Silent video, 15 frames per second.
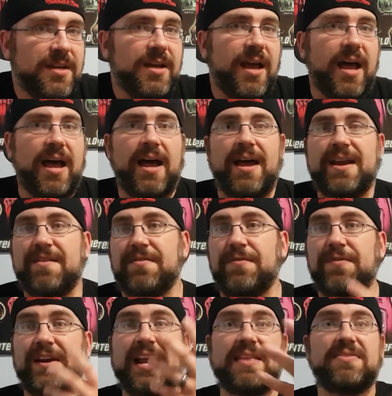Uh, never
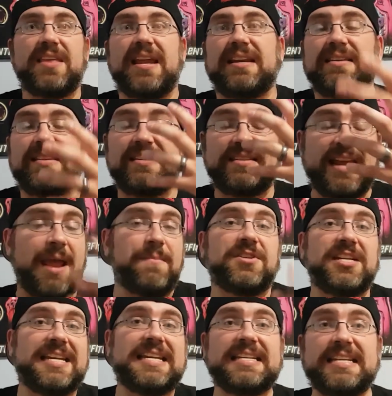forget that the damage that
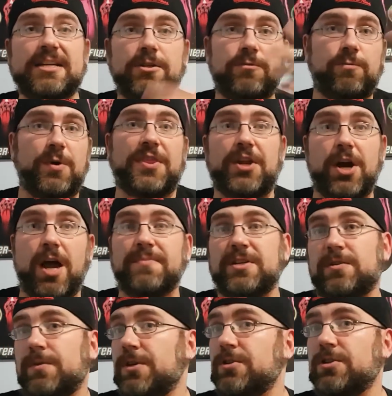he deals with an
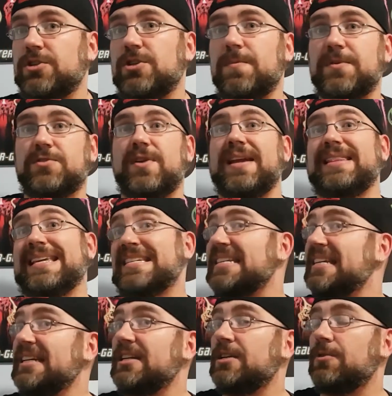object when using super strength is
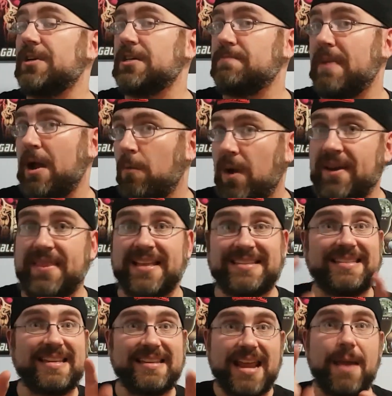increased by one. That's
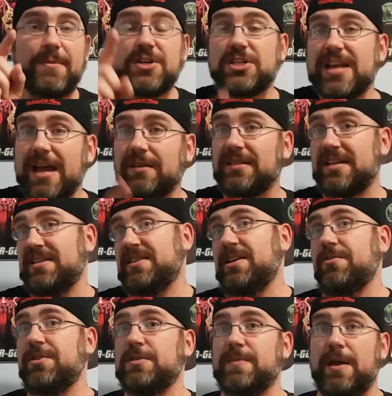the damage dealt is
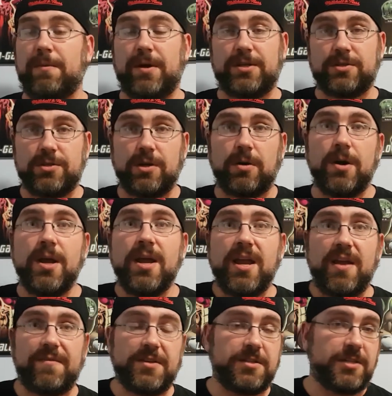increased by one. So
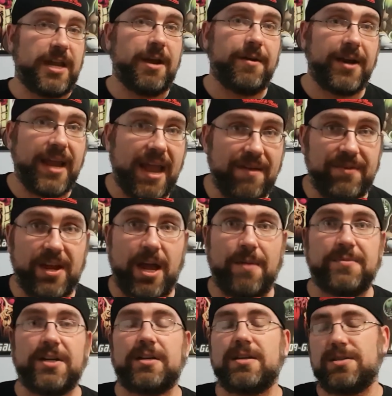if he's carrying a heavy
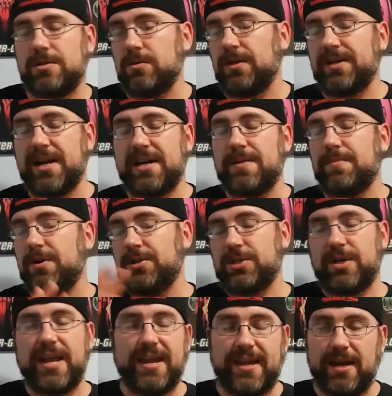object, because he's only 90 points, you
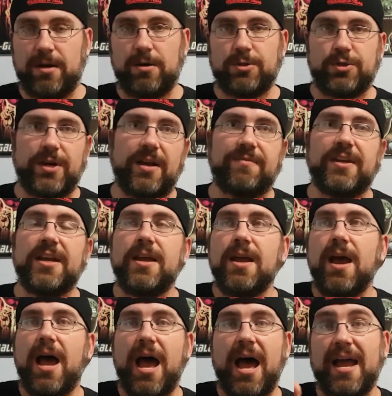can't get an ultra heavy,
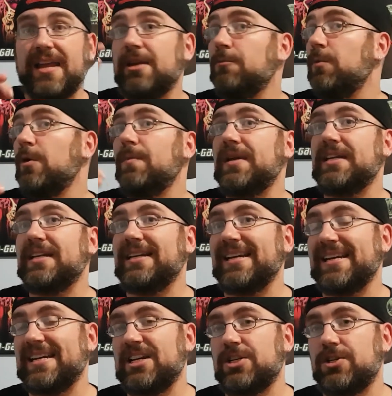uh, he will be dealing
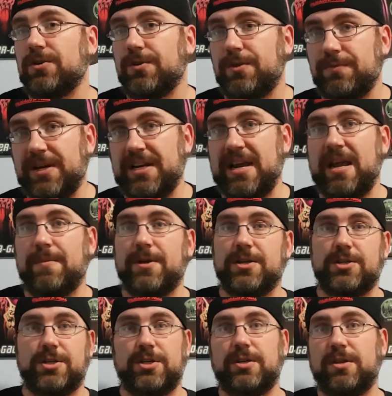an additional three
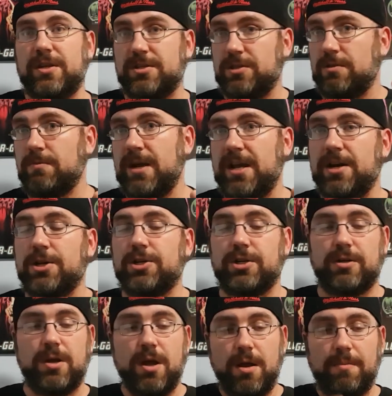damage. It's three
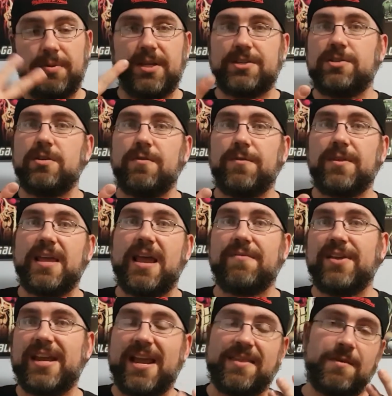initial plus two for the
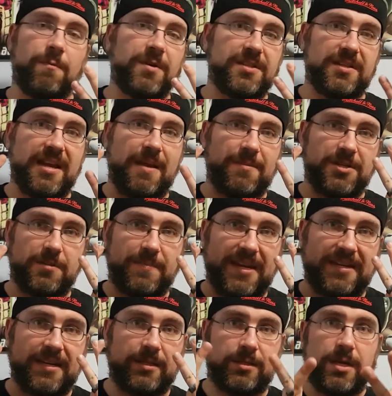heavy, and then once the damage is being
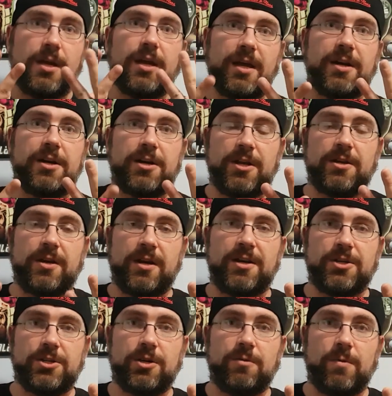dealt, an
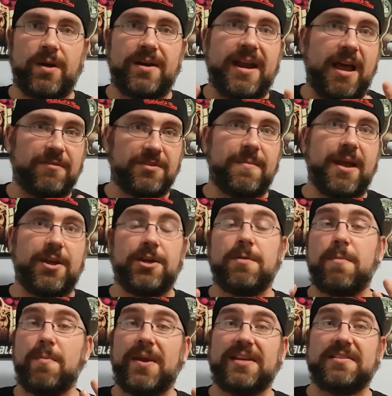additional one. Now, somehow you can
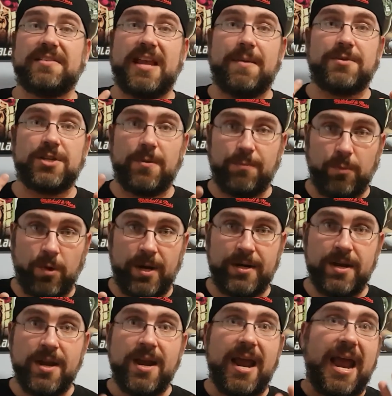perplex the damage up
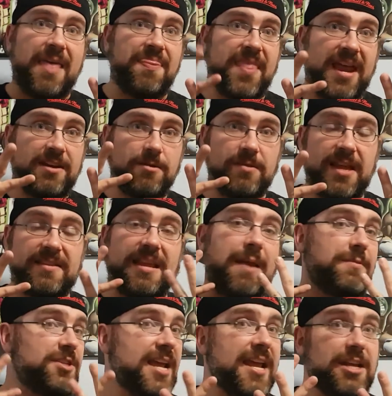one and then do that
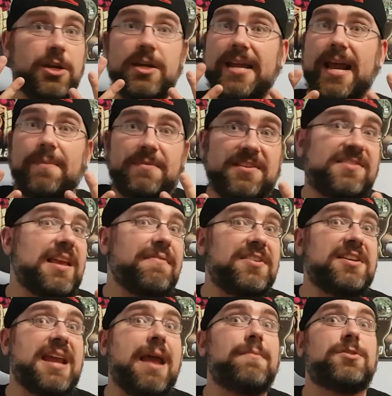damage. Yeah, you can get up to
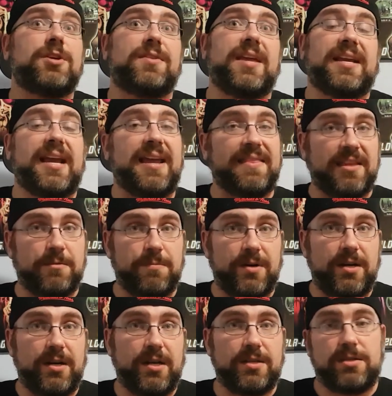seven damage on that guy. That's
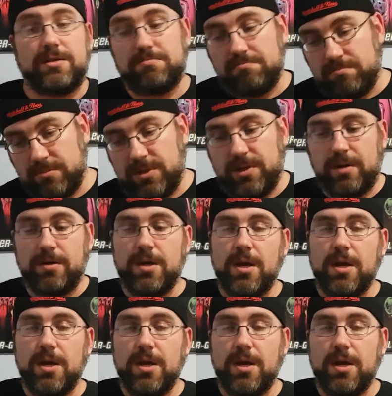pretty nuts. So.